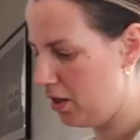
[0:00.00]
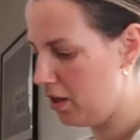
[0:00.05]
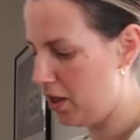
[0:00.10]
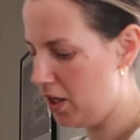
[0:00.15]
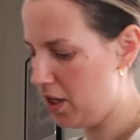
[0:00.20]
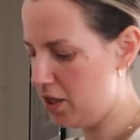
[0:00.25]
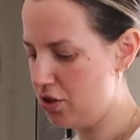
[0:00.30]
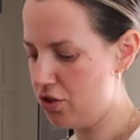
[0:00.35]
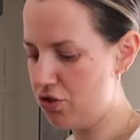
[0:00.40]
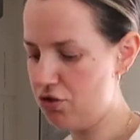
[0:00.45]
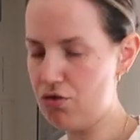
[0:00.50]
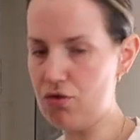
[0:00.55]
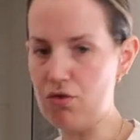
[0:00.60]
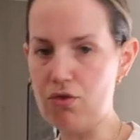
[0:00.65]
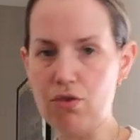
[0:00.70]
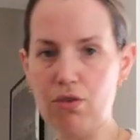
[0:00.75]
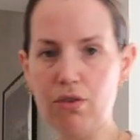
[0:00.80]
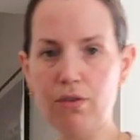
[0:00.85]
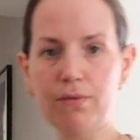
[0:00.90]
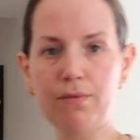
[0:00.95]
Get a
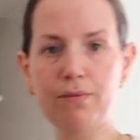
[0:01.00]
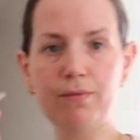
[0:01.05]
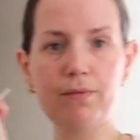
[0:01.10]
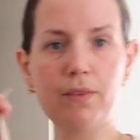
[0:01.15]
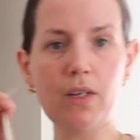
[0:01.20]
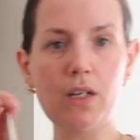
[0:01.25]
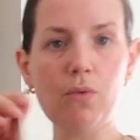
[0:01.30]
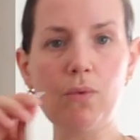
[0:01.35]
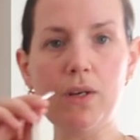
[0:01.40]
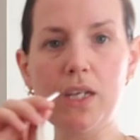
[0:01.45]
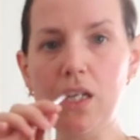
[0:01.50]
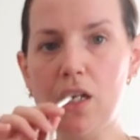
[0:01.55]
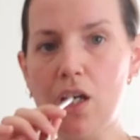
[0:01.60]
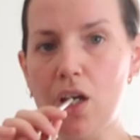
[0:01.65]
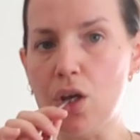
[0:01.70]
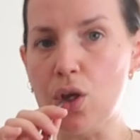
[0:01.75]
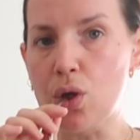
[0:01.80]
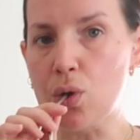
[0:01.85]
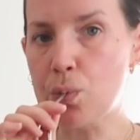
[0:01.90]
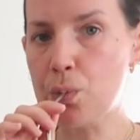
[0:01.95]
straw, and away you
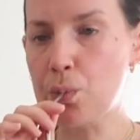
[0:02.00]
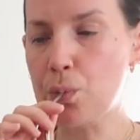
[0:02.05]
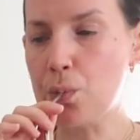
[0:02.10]
go.